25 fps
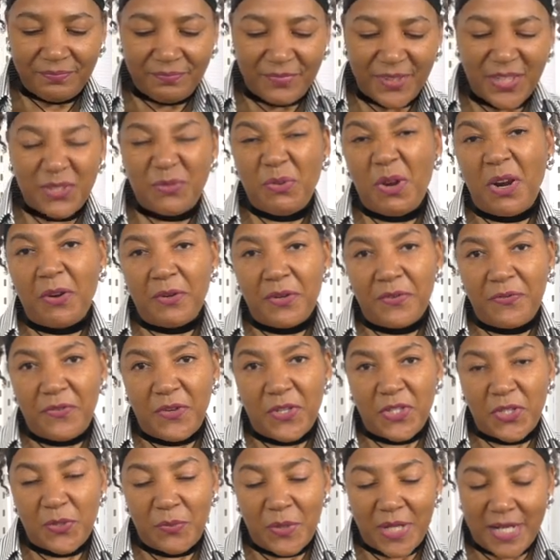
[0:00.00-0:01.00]
is what I refer
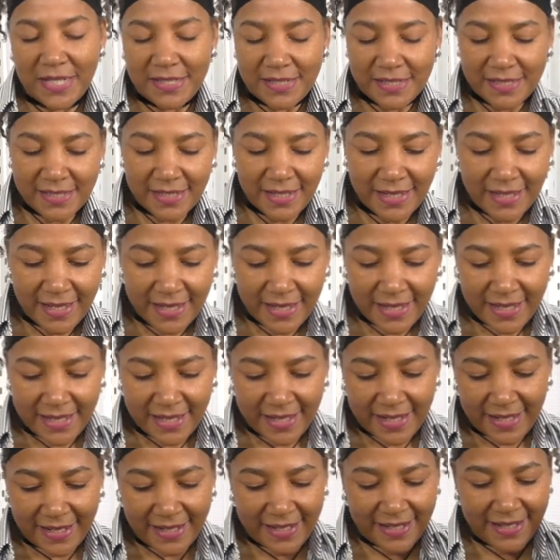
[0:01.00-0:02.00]
to it as.
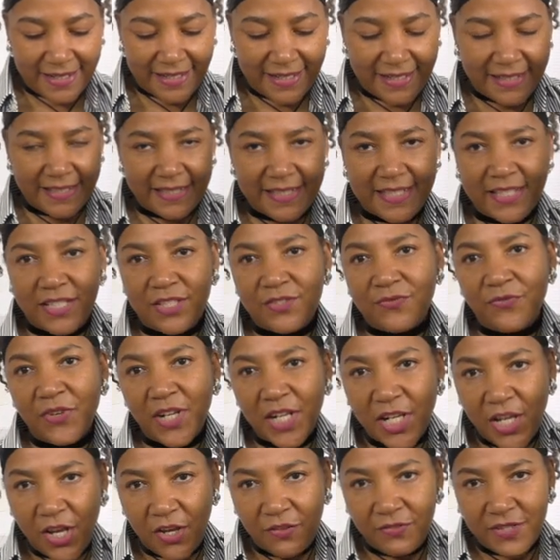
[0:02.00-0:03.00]
And it's
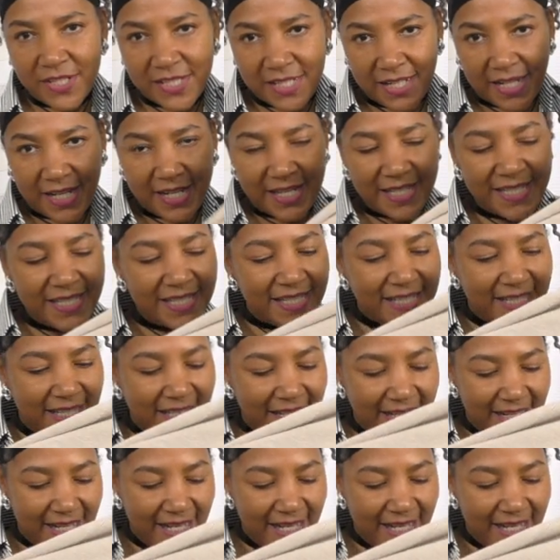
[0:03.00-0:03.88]
really oversized.